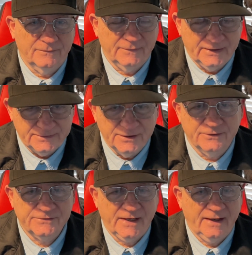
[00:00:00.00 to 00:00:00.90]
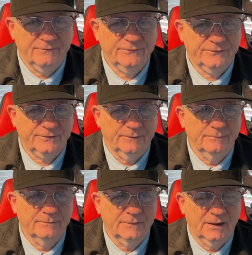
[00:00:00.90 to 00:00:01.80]
he does have
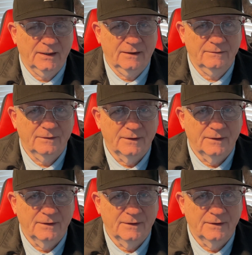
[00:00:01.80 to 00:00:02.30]
some